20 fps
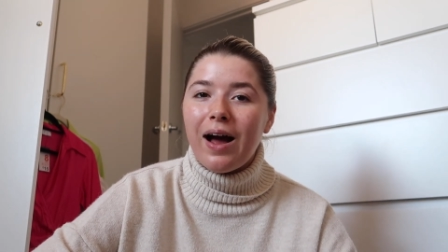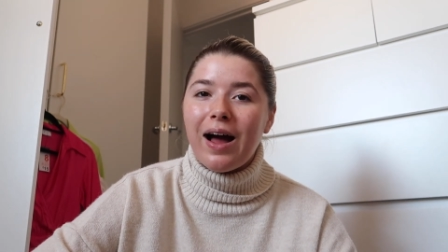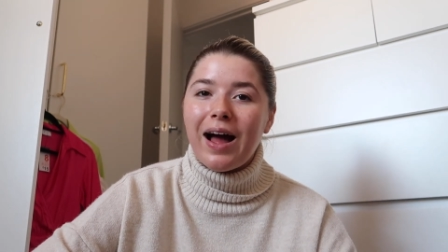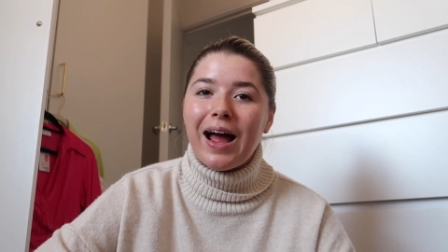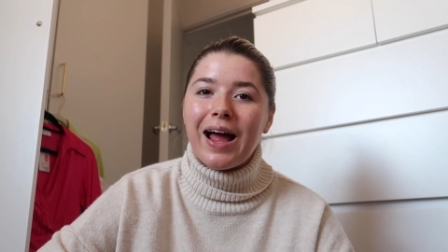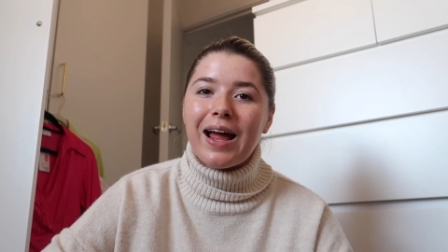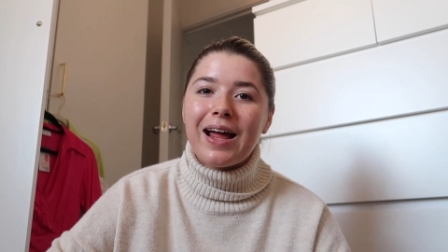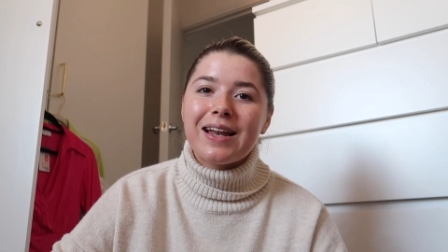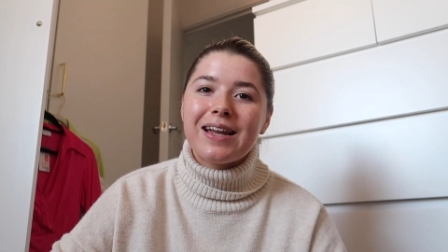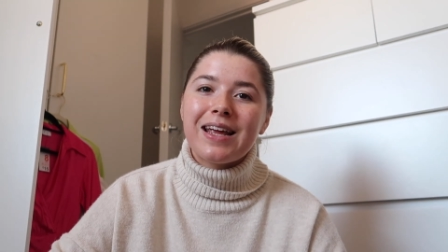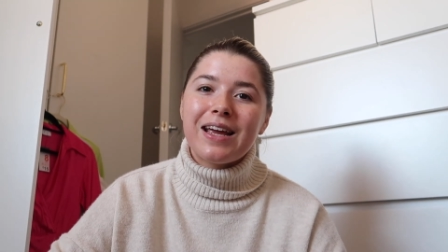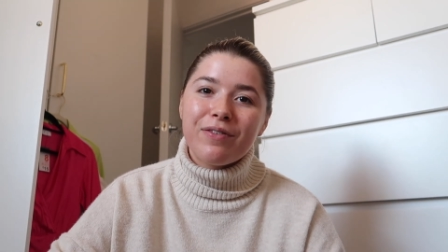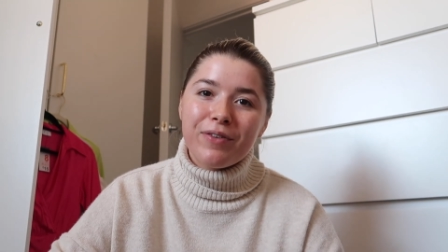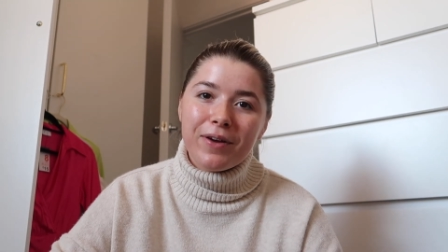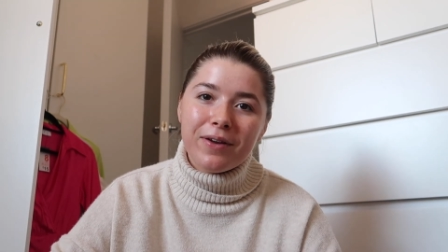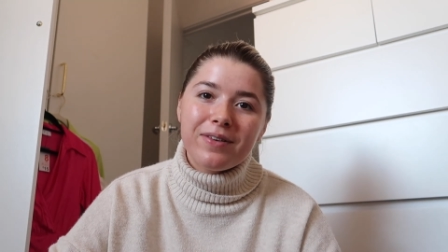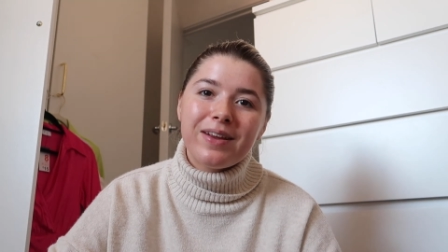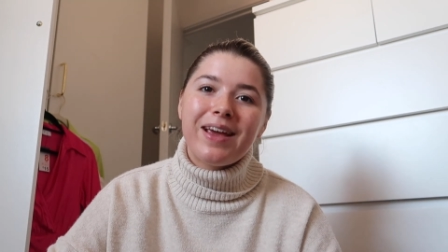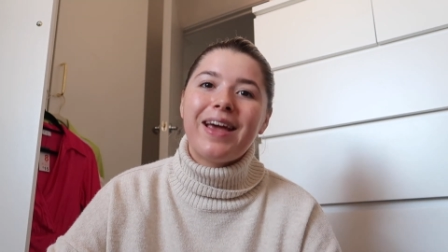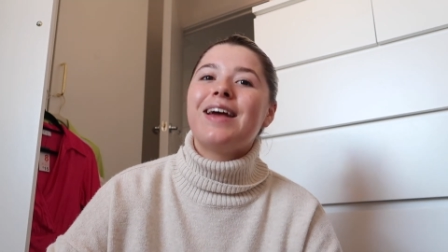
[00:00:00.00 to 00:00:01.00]
and if
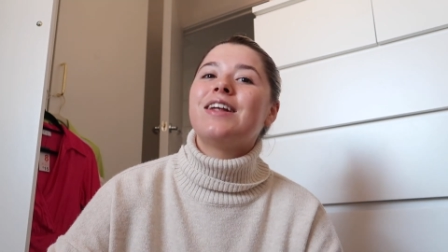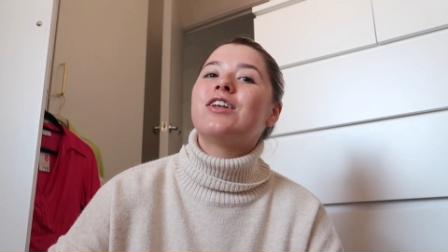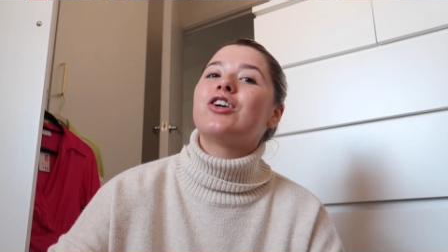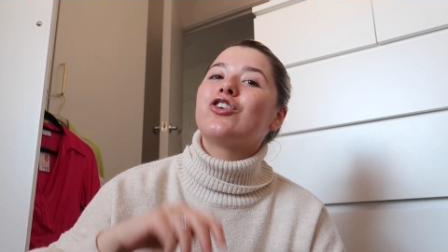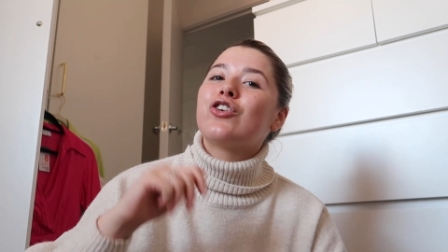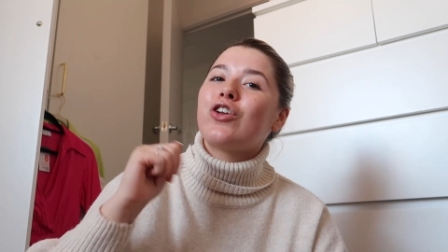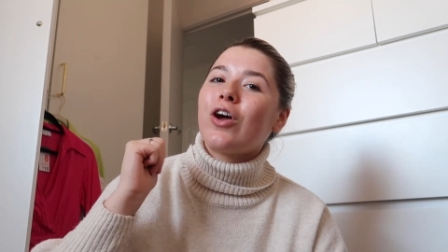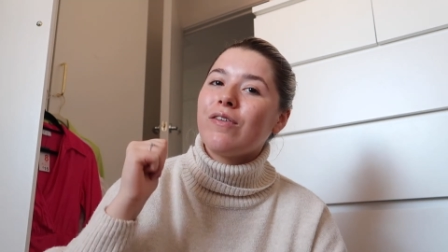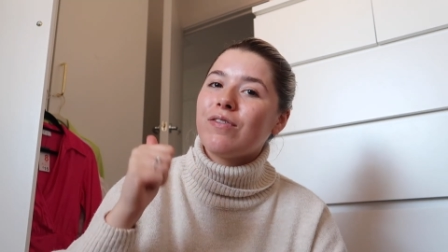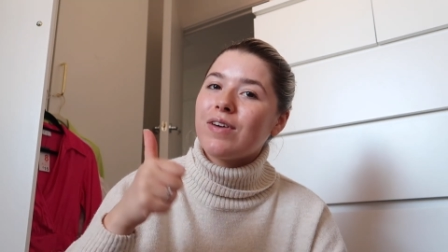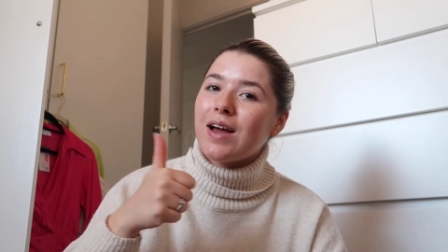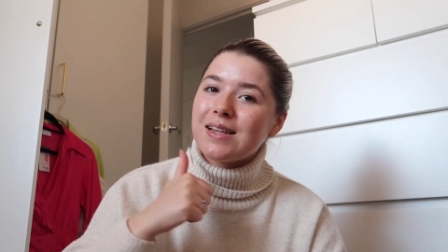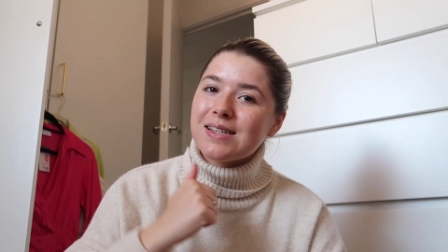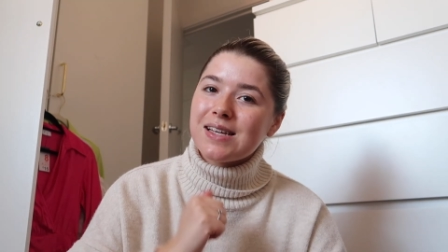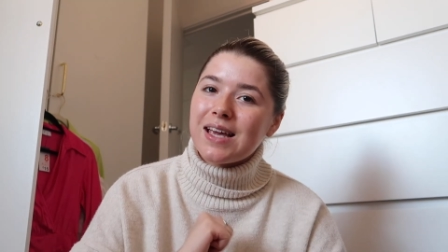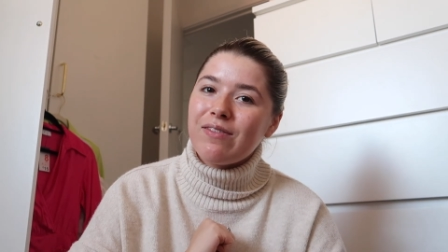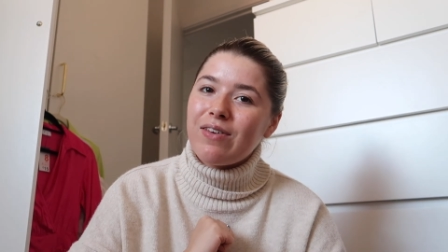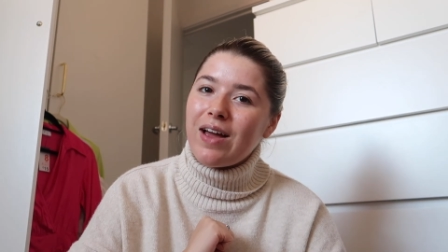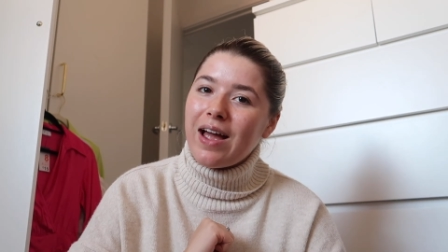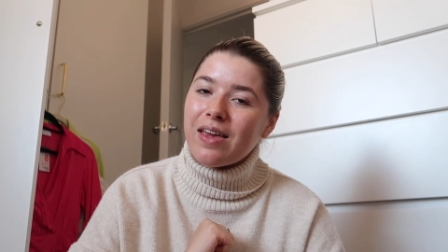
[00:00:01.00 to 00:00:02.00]
you did, don't forget to
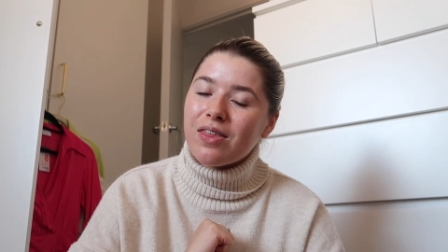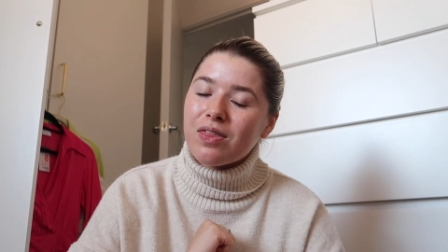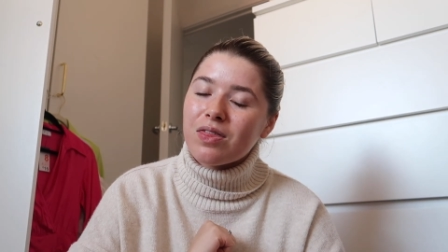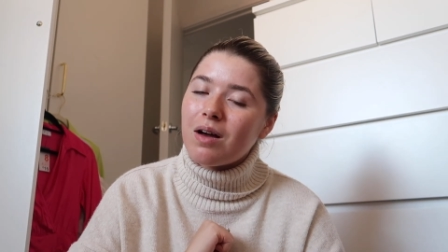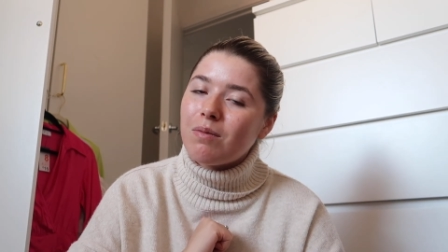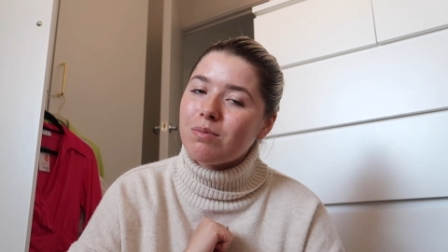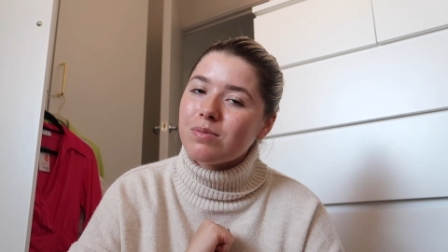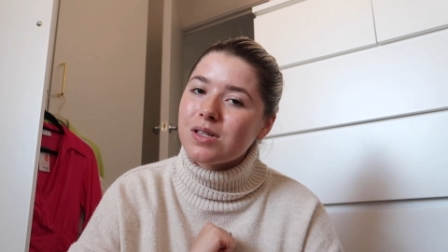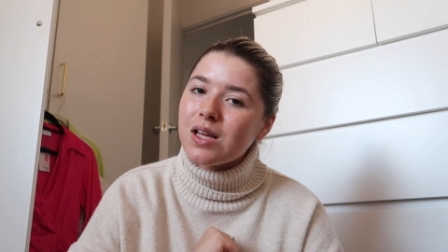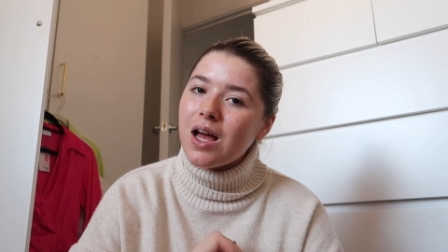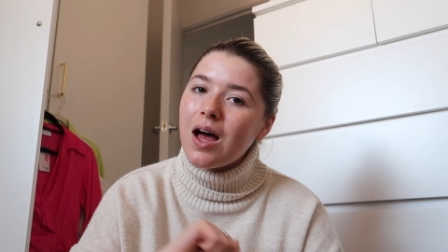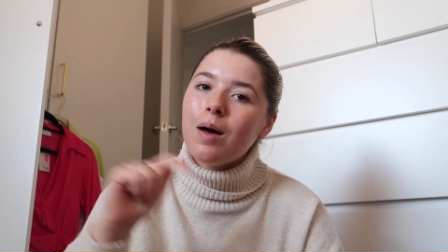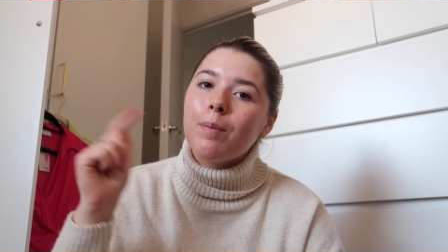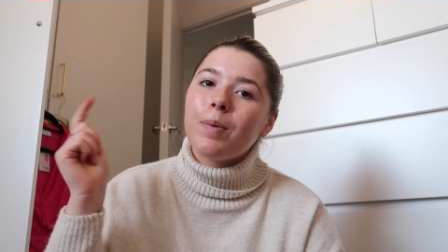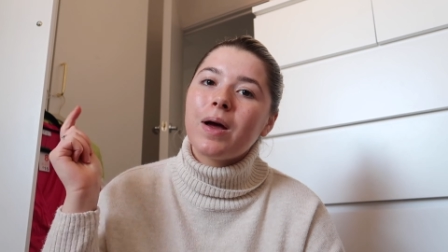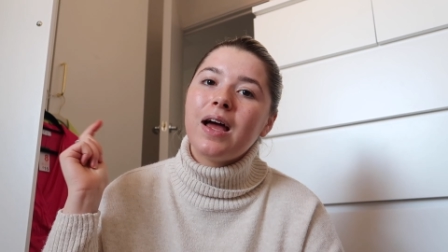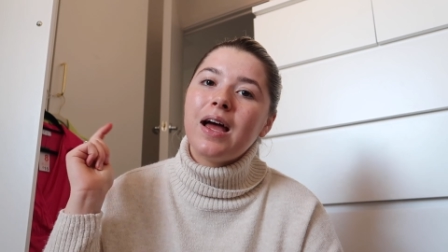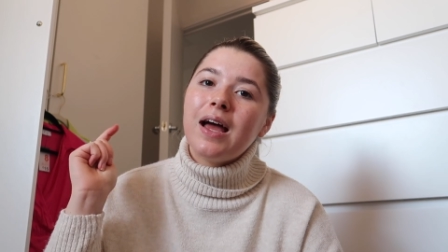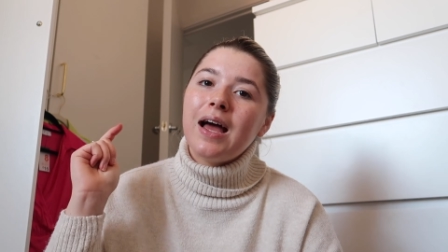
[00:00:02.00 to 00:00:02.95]
give it a thumbs up.